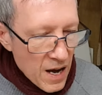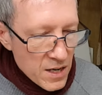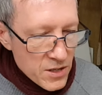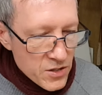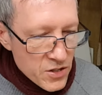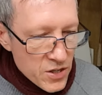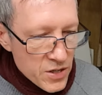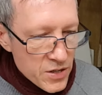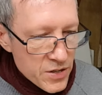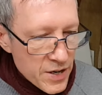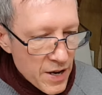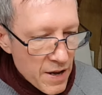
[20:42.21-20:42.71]

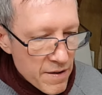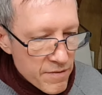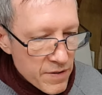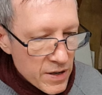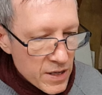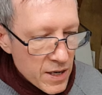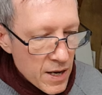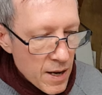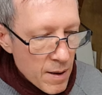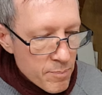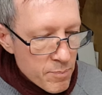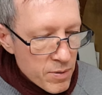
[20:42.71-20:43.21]
did have a
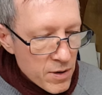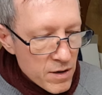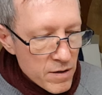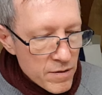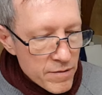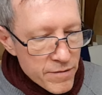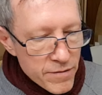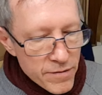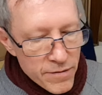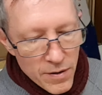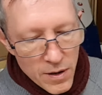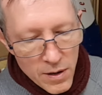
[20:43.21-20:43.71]
couple
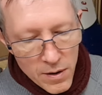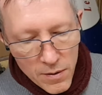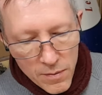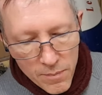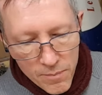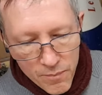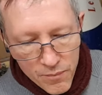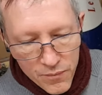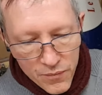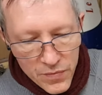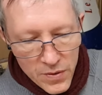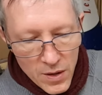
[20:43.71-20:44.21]
of
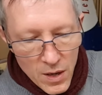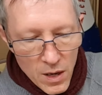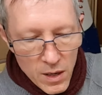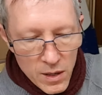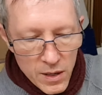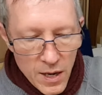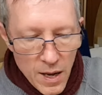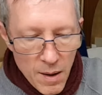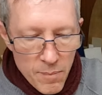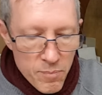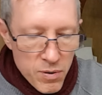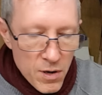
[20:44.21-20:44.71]

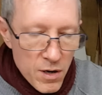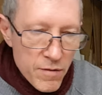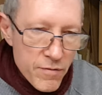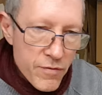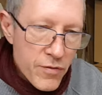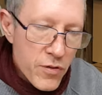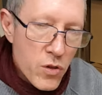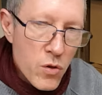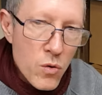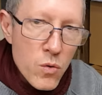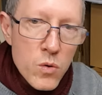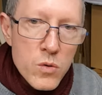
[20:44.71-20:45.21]

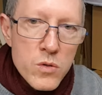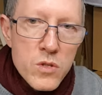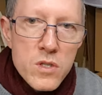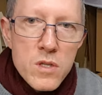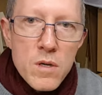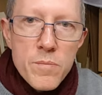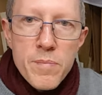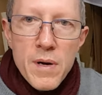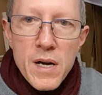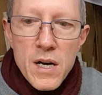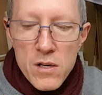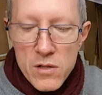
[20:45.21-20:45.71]
thoughts
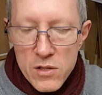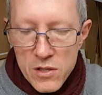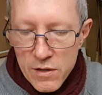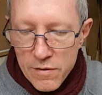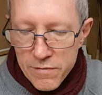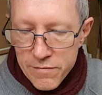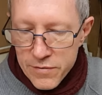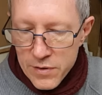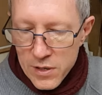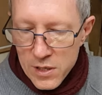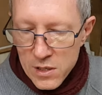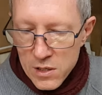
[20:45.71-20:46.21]
about
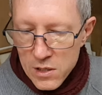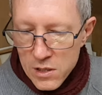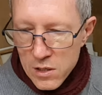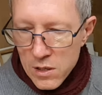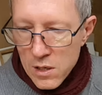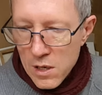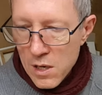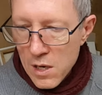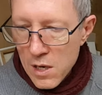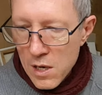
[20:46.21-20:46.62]
different